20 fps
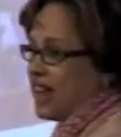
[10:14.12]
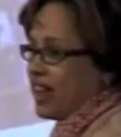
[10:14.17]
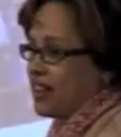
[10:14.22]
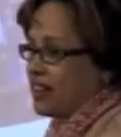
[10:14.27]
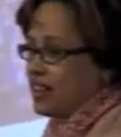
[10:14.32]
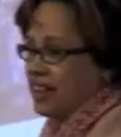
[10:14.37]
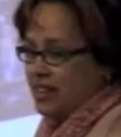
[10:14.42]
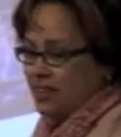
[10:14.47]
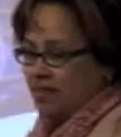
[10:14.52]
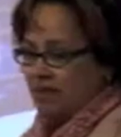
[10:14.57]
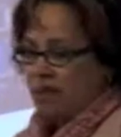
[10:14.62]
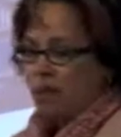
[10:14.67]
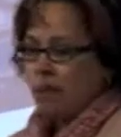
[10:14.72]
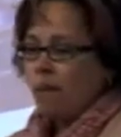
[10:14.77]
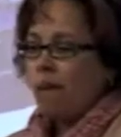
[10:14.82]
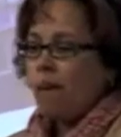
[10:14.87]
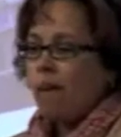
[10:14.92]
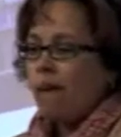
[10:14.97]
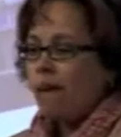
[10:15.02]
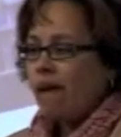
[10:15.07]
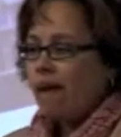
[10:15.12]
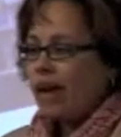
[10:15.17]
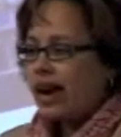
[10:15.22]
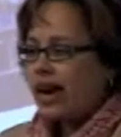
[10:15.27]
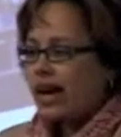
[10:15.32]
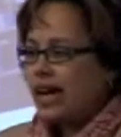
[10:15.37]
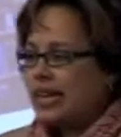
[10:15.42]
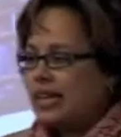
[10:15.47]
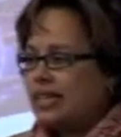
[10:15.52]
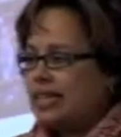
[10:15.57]
area.
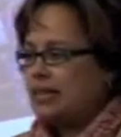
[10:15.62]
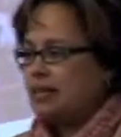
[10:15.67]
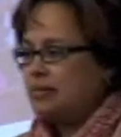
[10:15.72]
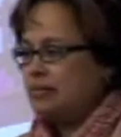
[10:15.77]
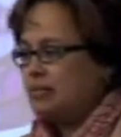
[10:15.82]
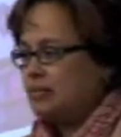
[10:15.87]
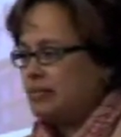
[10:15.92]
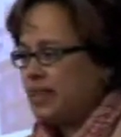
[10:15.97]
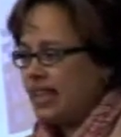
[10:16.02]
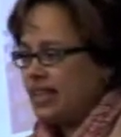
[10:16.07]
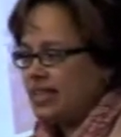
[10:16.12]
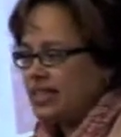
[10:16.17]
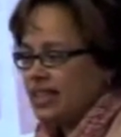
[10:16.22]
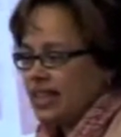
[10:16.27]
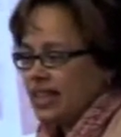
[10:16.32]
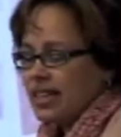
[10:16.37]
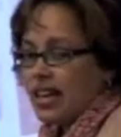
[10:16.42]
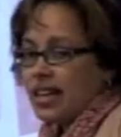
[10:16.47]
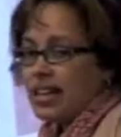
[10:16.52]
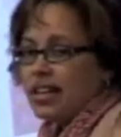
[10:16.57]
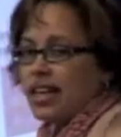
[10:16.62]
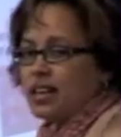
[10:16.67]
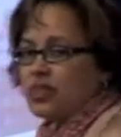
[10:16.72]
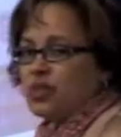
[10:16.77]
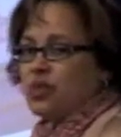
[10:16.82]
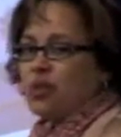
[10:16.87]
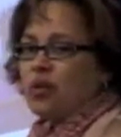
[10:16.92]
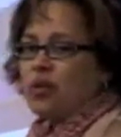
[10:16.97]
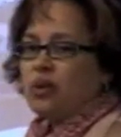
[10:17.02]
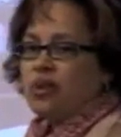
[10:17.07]
And then I'd like
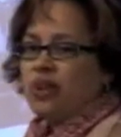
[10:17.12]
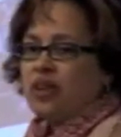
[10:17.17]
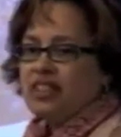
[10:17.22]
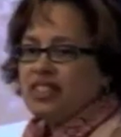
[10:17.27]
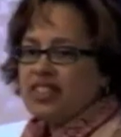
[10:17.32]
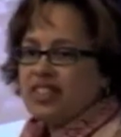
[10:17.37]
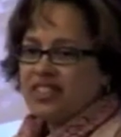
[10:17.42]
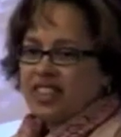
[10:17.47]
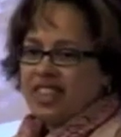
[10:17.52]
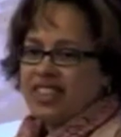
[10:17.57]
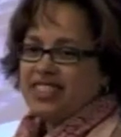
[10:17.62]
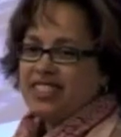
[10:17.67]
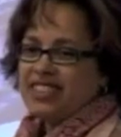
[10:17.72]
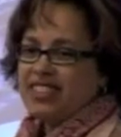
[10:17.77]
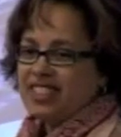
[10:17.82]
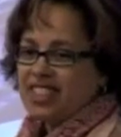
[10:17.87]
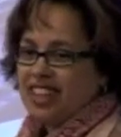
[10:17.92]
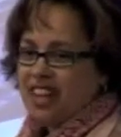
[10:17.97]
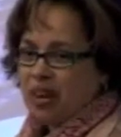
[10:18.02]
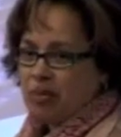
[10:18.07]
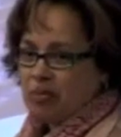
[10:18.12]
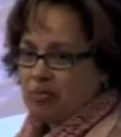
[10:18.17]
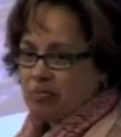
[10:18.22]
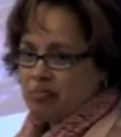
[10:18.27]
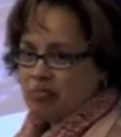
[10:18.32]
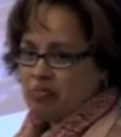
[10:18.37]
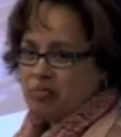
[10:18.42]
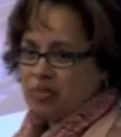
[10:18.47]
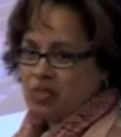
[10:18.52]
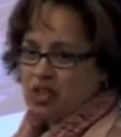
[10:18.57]
to call on Niresh
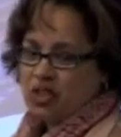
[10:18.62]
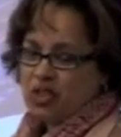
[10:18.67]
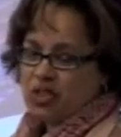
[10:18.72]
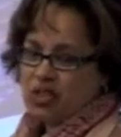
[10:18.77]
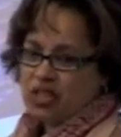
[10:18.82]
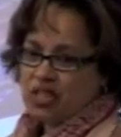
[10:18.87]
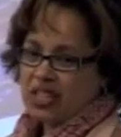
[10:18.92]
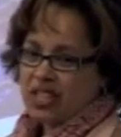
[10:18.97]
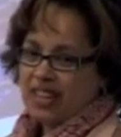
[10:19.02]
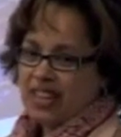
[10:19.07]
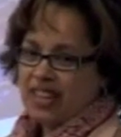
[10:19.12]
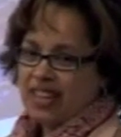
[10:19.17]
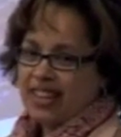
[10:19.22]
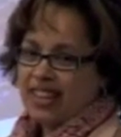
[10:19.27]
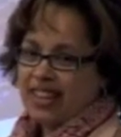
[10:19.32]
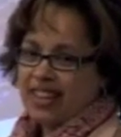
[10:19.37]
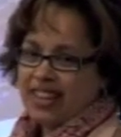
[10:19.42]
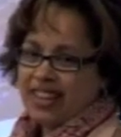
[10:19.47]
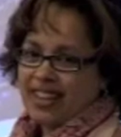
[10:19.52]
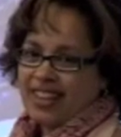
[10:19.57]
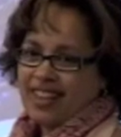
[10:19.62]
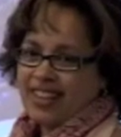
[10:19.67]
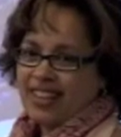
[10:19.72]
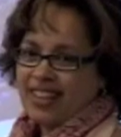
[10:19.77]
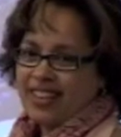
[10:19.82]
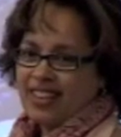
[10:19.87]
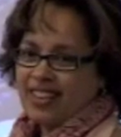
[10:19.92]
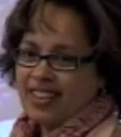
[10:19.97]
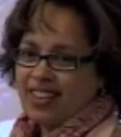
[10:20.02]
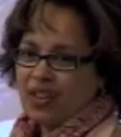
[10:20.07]
just to say
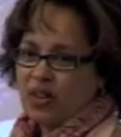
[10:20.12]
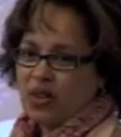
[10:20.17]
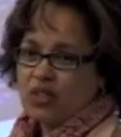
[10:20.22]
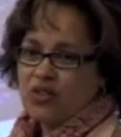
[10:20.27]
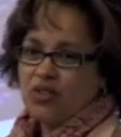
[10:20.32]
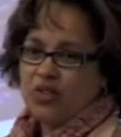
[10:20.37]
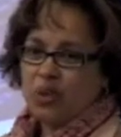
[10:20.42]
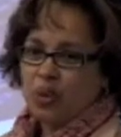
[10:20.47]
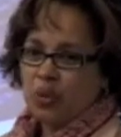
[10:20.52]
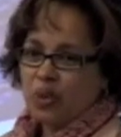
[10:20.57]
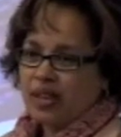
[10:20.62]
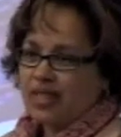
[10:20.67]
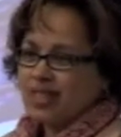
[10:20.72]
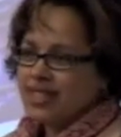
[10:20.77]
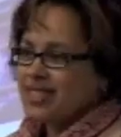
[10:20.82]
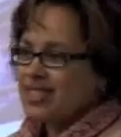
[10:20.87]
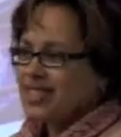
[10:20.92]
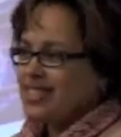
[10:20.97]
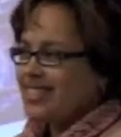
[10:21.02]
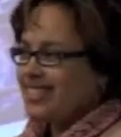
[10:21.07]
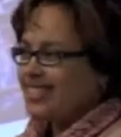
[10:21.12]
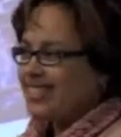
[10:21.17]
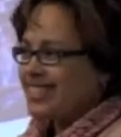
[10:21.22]
the last few words.